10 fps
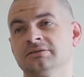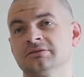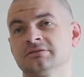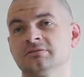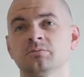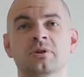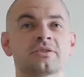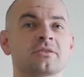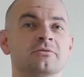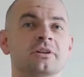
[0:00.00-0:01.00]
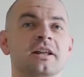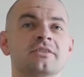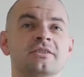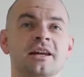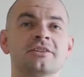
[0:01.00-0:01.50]
Where's the
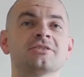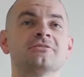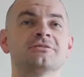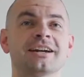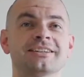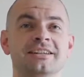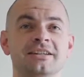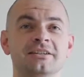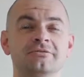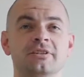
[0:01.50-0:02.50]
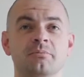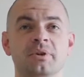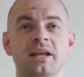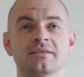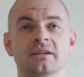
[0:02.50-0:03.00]
renunciation factor here for that
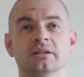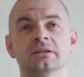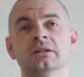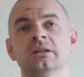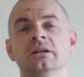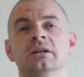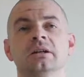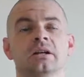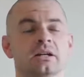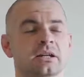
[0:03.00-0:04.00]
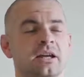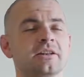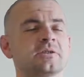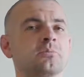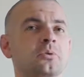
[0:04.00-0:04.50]
monastic? And it's
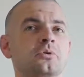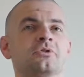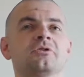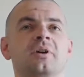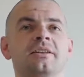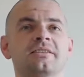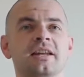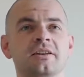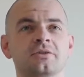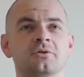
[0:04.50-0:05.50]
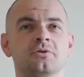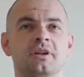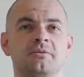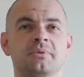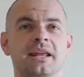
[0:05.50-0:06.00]
important to understand too
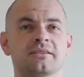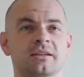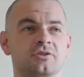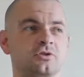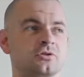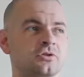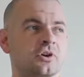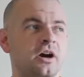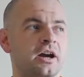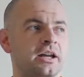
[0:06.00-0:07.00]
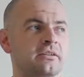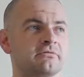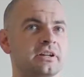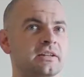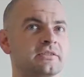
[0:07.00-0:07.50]
that monastics should try
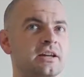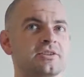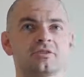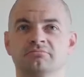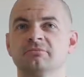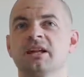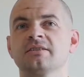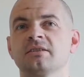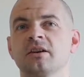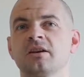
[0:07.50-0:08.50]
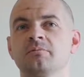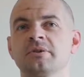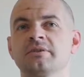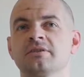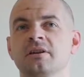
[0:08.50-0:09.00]
renunciation. That's the kind of
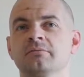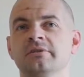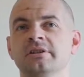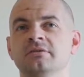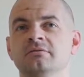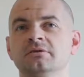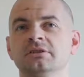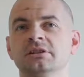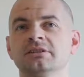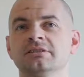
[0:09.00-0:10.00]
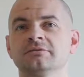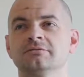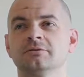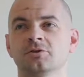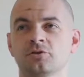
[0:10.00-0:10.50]
business that we're in, really,
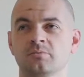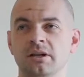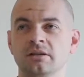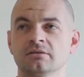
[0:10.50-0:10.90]
or should be.